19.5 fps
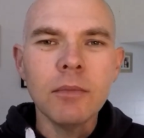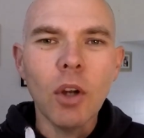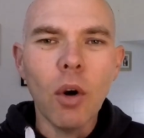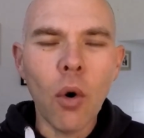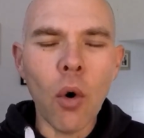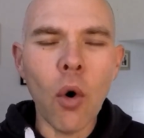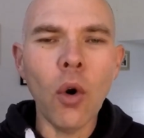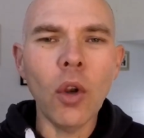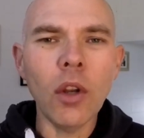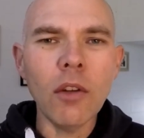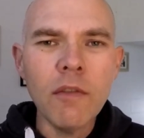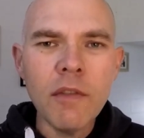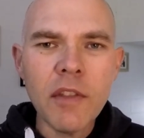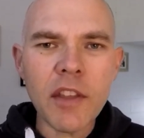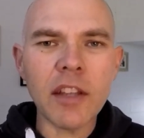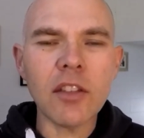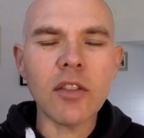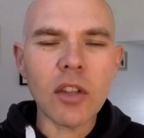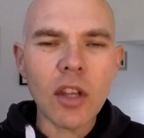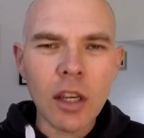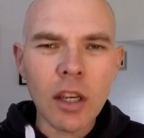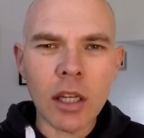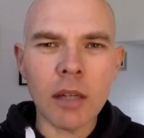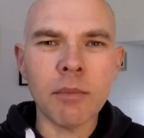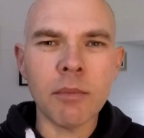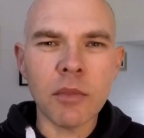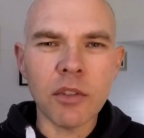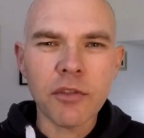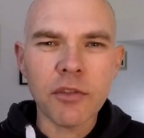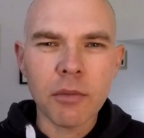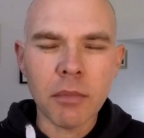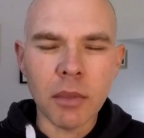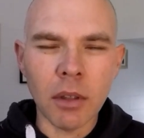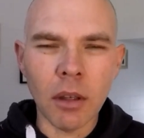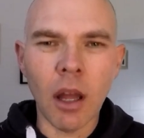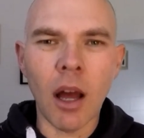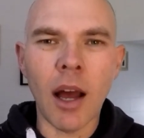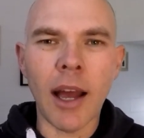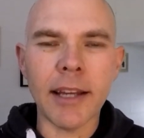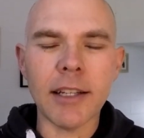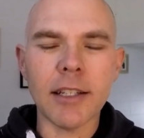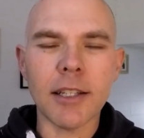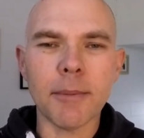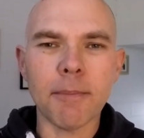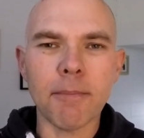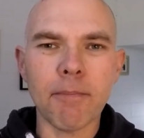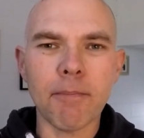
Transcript: All of this comes from light.